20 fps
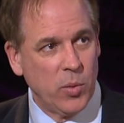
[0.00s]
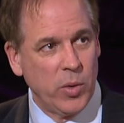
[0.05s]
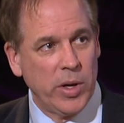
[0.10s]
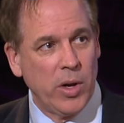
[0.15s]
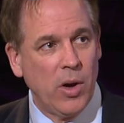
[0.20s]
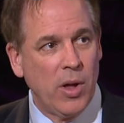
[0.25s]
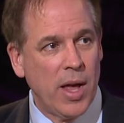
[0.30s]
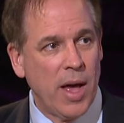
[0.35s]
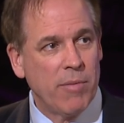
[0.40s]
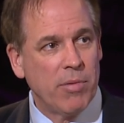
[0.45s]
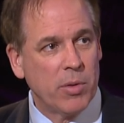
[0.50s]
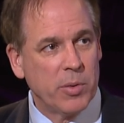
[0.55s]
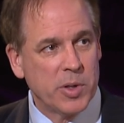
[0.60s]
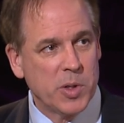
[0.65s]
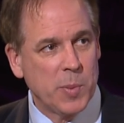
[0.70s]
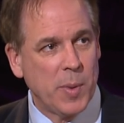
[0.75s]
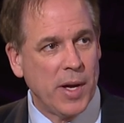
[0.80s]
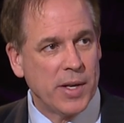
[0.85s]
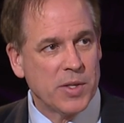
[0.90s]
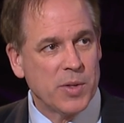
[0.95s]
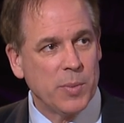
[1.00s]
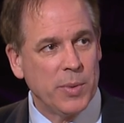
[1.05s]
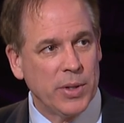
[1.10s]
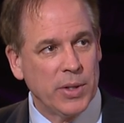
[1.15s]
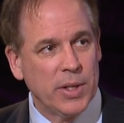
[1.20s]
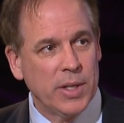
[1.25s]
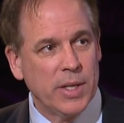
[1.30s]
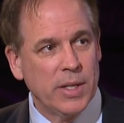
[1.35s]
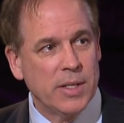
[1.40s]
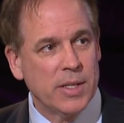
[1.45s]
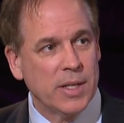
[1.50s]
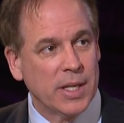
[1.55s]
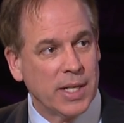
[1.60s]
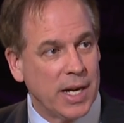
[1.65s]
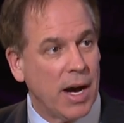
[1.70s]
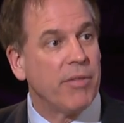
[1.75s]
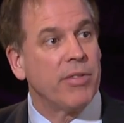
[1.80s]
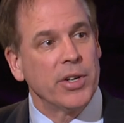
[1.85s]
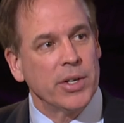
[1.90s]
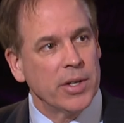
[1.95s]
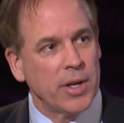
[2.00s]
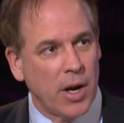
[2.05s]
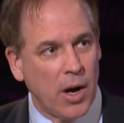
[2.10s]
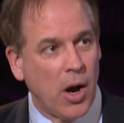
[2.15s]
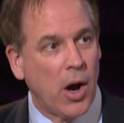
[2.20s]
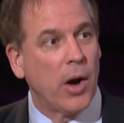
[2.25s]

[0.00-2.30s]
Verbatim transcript: we all have a responsibility to govern